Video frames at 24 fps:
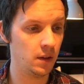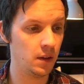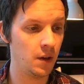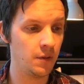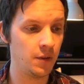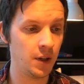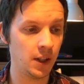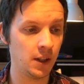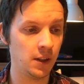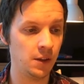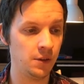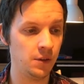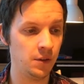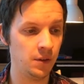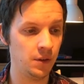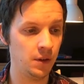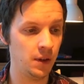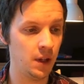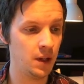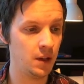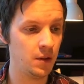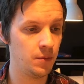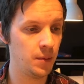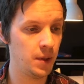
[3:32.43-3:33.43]
directly to
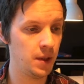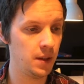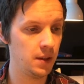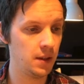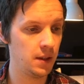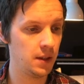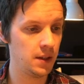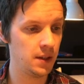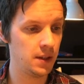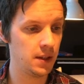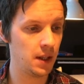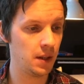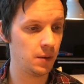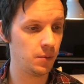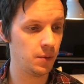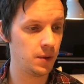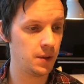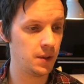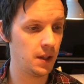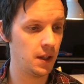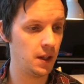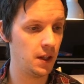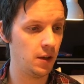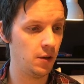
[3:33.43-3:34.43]
decrement is that we
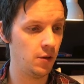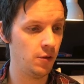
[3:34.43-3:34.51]
say